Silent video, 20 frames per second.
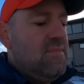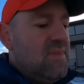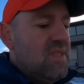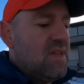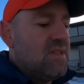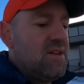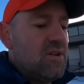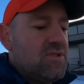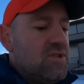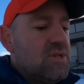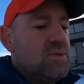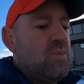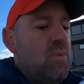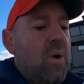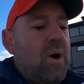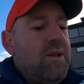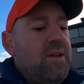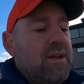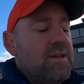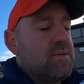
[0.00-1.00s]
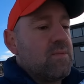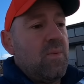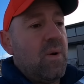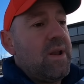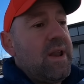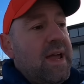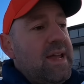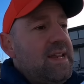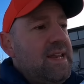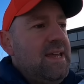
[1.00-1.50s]
They're just one, it's
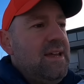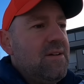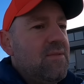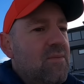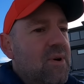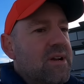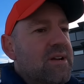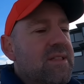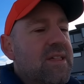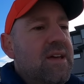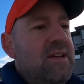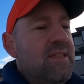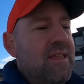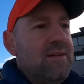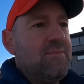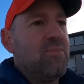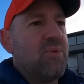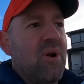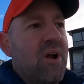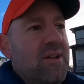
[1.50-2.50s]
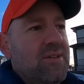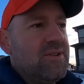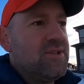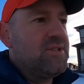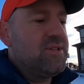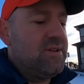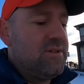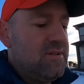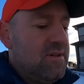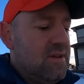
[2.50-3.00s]
one idea, one thing, like brunch.